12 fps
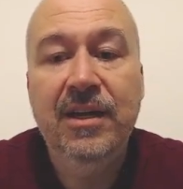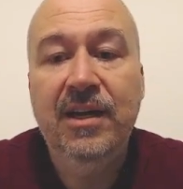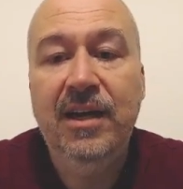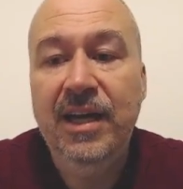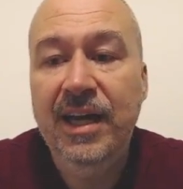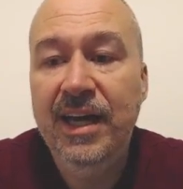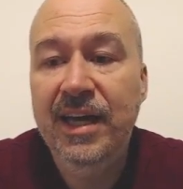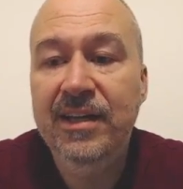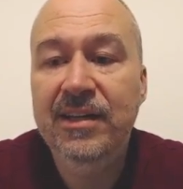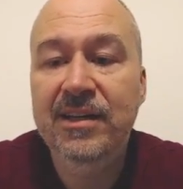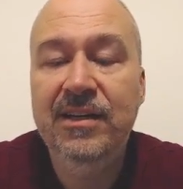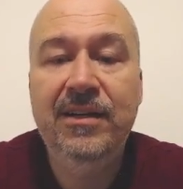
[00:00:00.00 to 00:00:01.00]
and
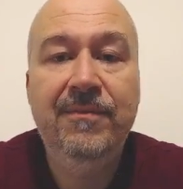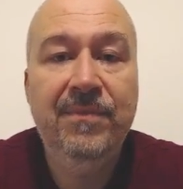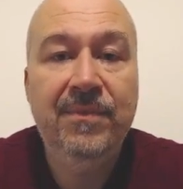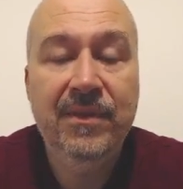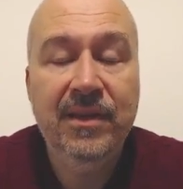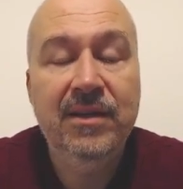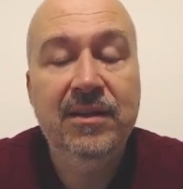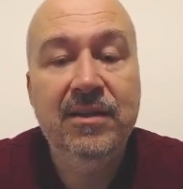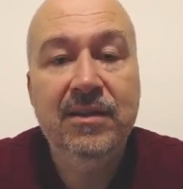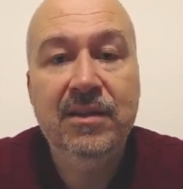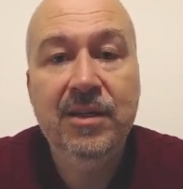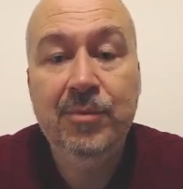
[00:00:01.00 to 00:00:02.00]

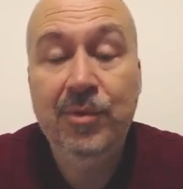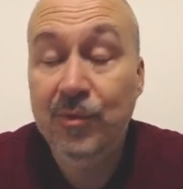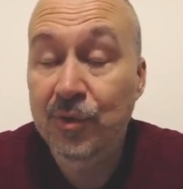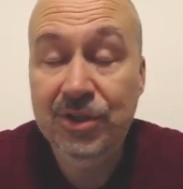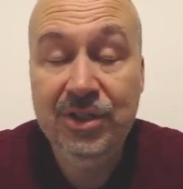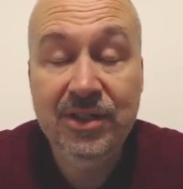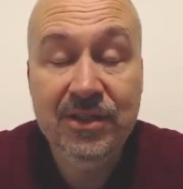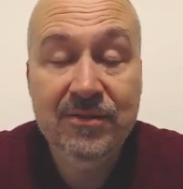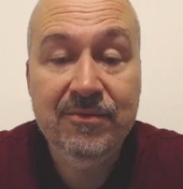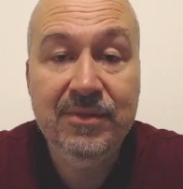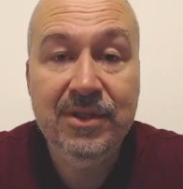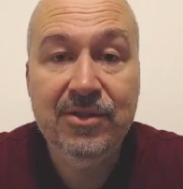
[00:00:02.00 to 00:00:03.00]
keep on watching
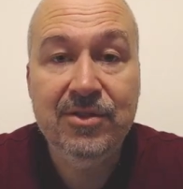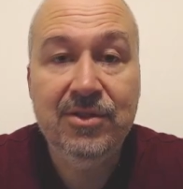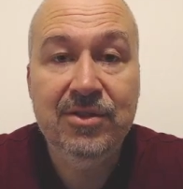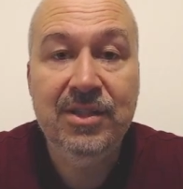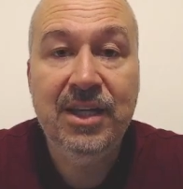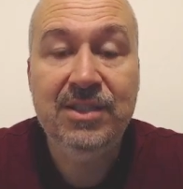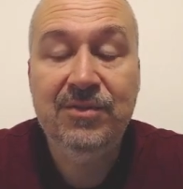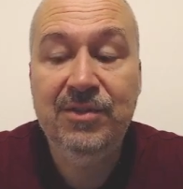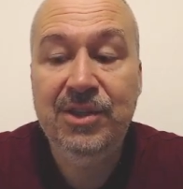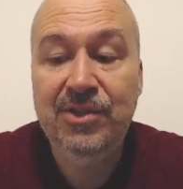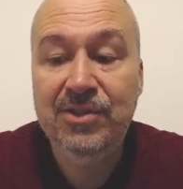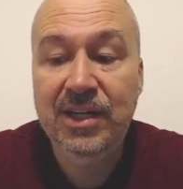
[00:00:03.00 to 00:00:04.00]
because next
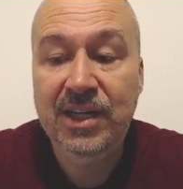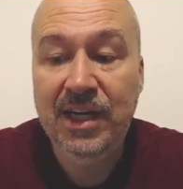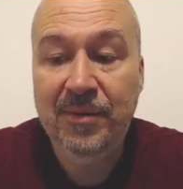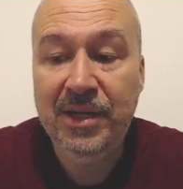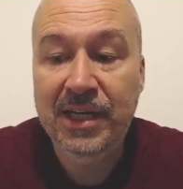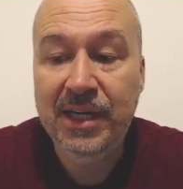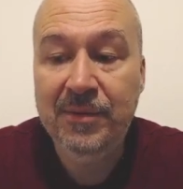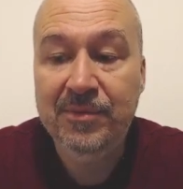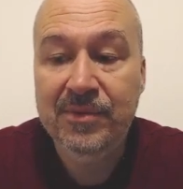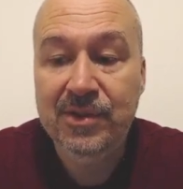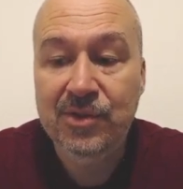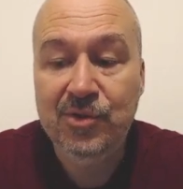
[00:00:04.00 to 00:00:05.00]
videos are coming
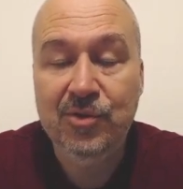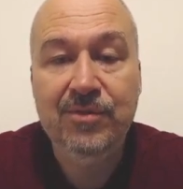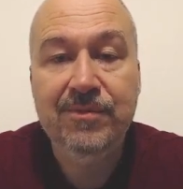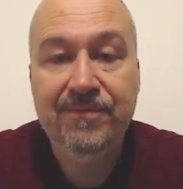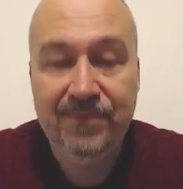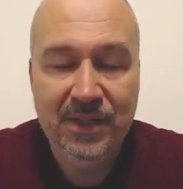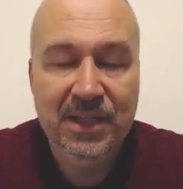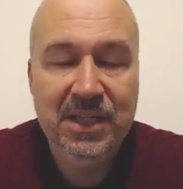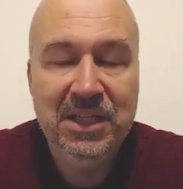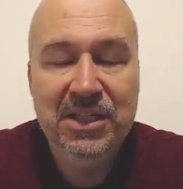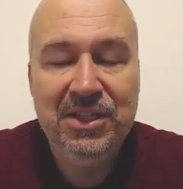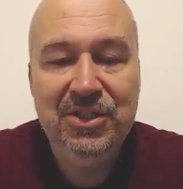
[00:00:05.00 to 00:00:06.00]
up soon.
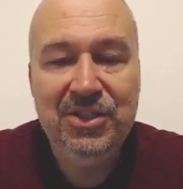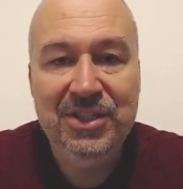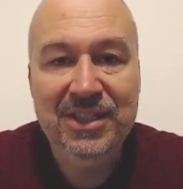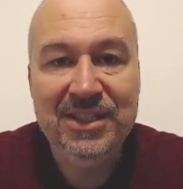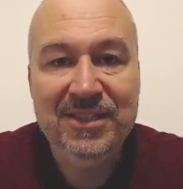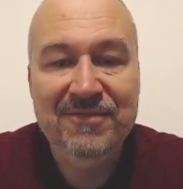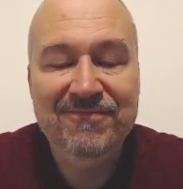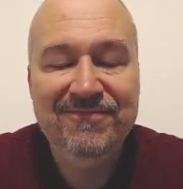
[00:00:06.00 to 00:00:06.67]
Cheers.